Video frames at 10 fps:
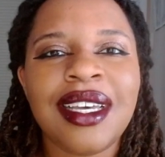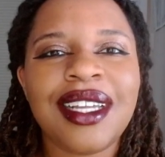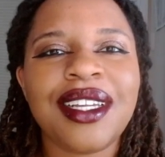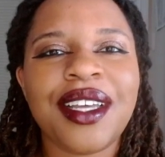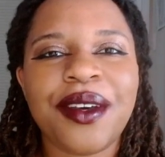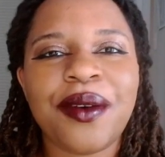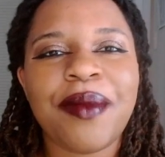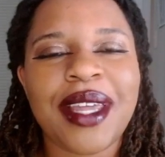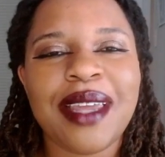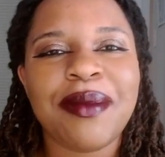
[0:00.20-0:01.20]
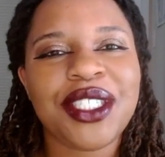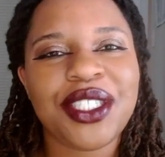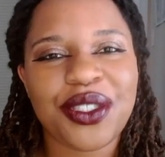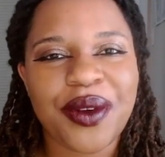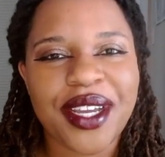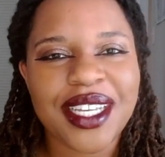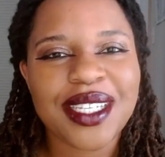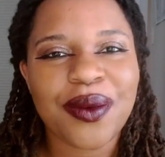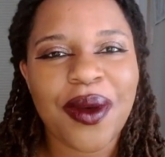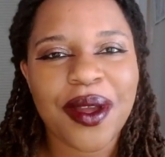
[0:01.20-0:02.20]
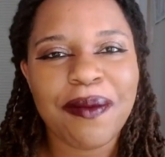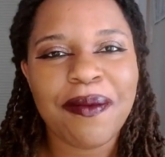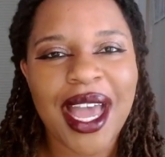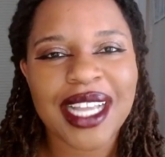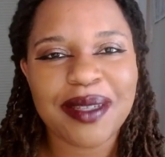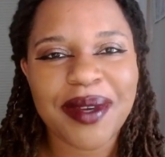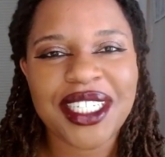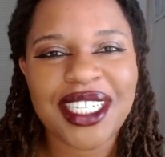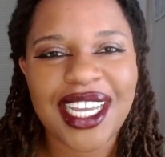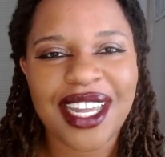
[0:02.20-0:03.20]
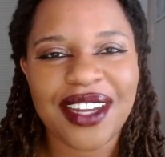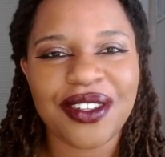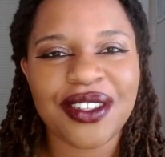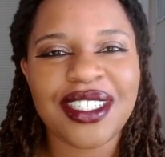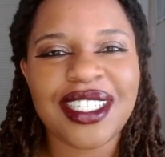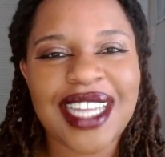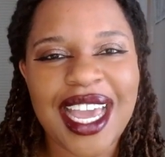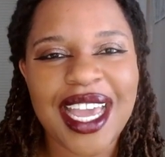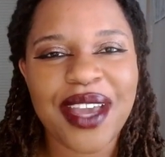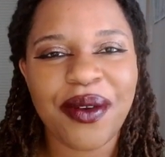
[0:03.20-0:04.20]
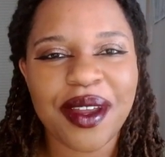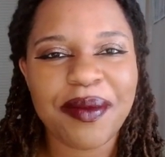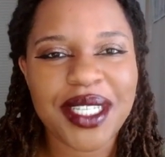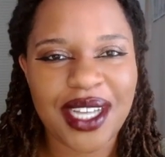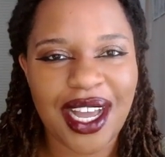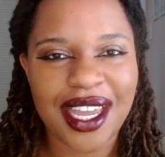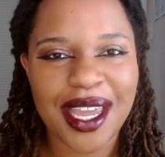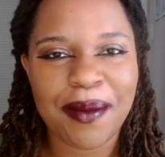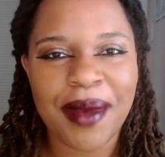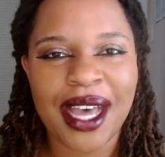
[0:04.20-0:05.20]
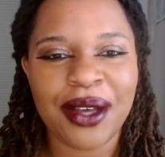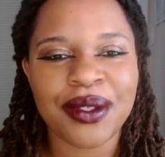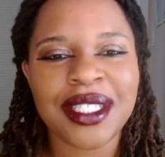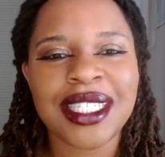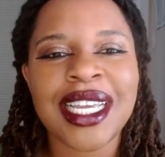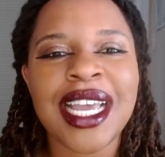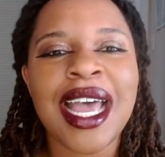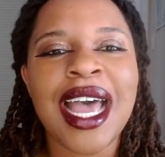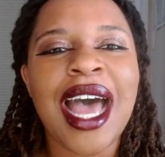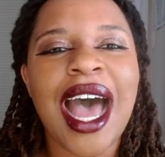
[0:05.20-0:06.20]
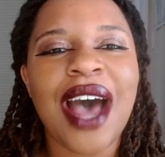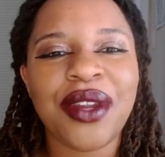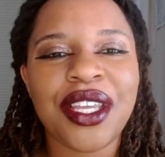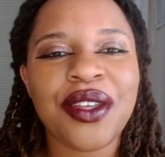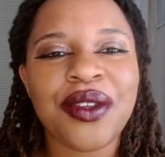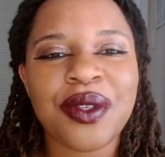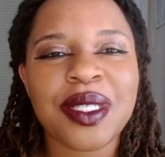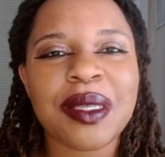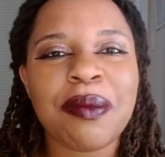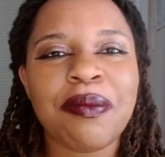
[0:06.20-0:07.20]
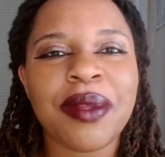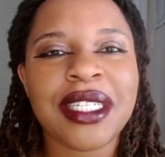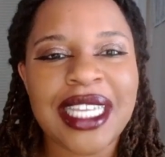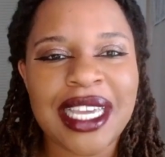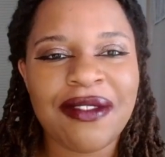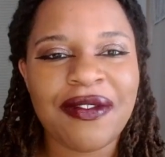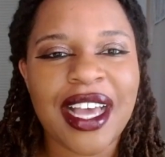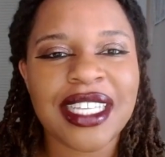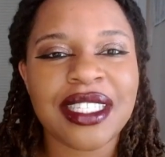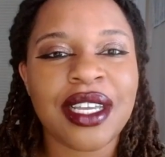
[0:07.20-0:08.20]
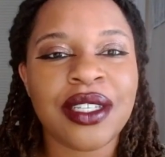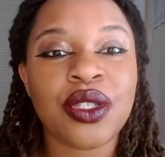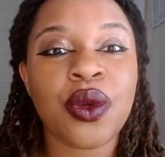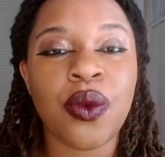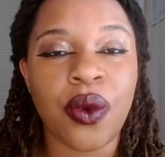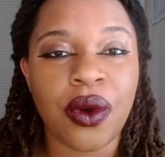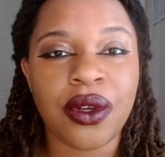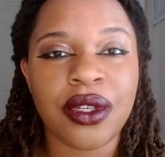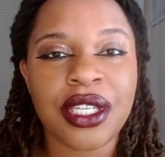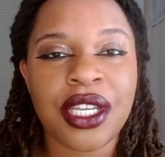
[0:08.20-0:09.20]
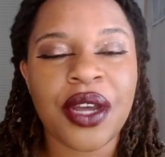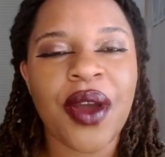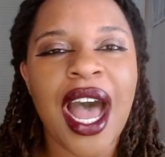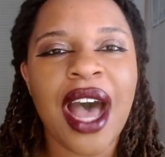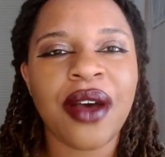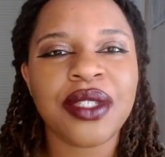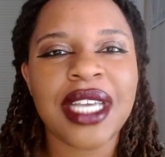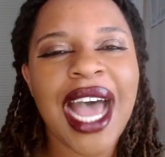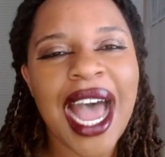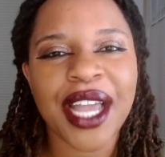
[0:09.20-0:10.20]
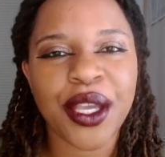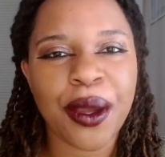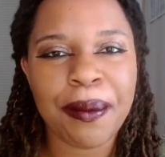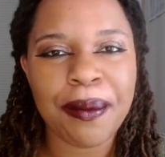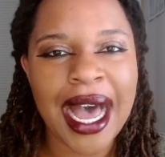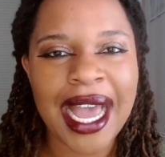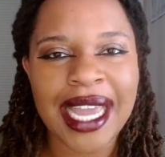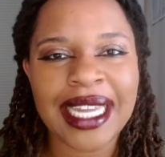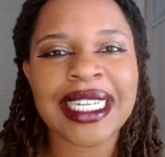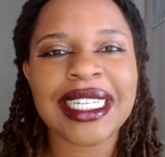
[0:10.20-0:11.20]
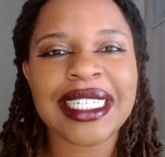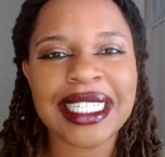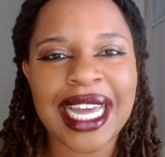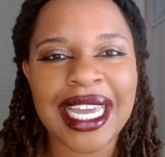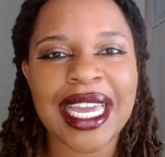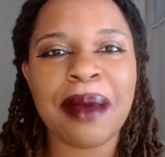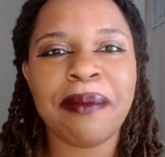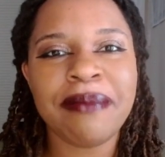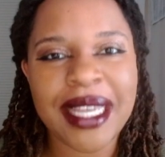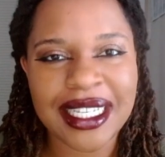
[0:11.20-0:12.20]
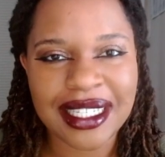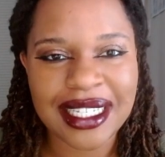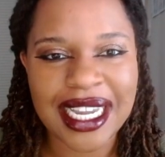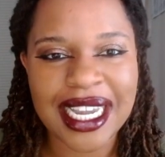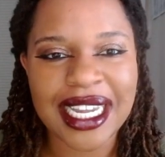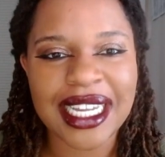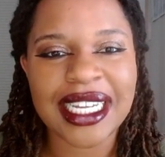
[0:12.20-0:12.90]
Hello, my name is Joyous. Welcome back to my channel. Today we're going to be talking about how to use belief as a tool. How to hack your mind like a mystic.